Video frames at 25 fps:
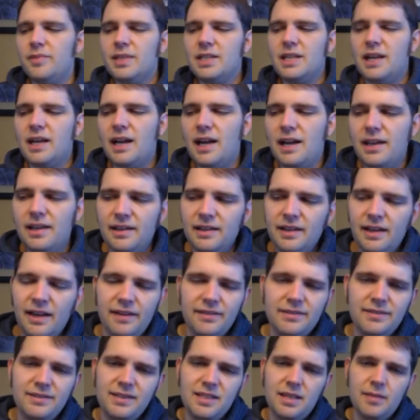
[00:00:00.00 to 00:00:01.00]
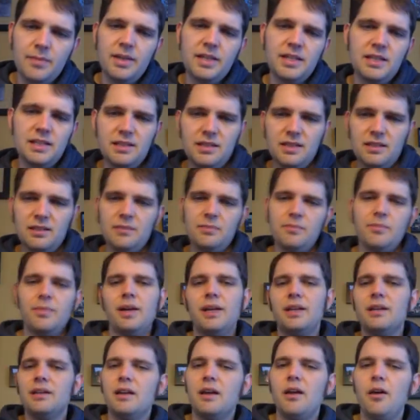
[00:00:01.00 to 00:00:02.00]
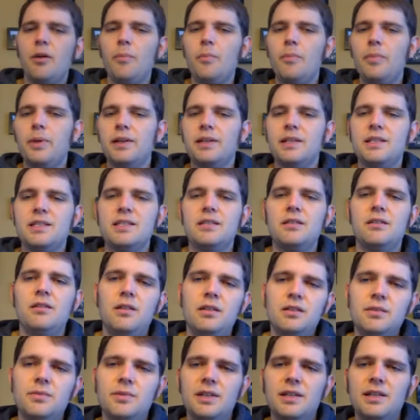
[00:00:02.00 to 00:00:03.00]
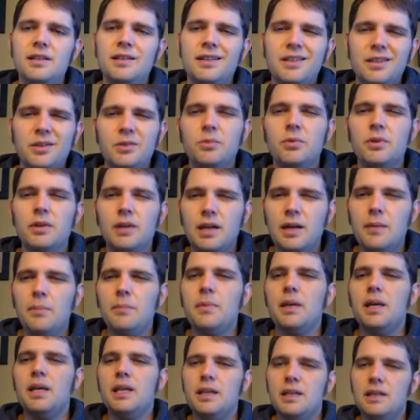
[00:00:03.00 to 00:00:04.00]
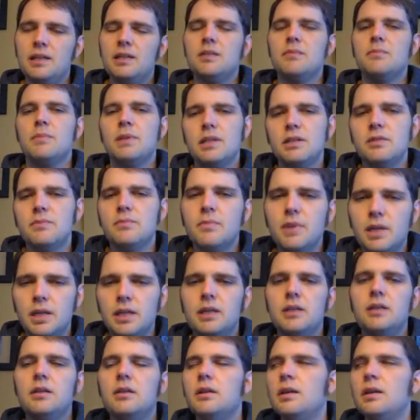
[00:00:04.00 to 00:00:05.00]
I had some ideas on that might help, but it's still ultimately like you are not making as much money